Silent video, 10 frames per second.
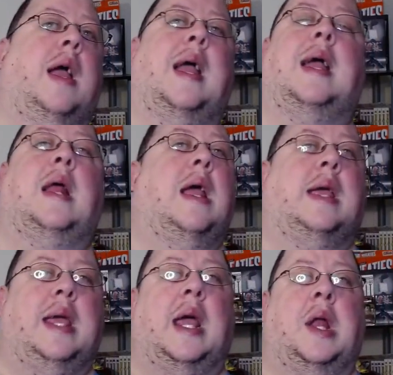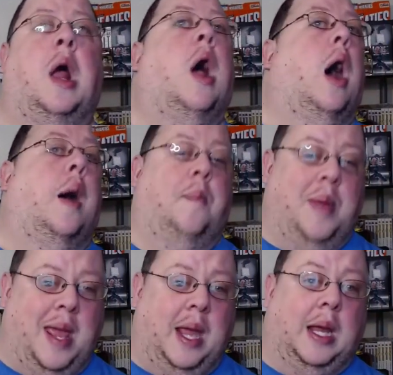and again, a
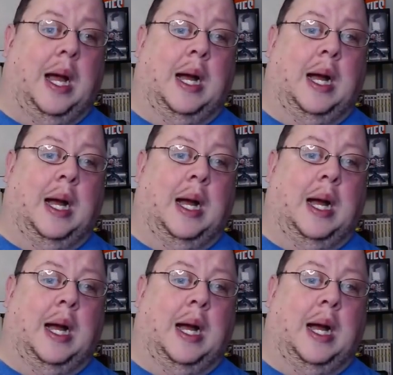big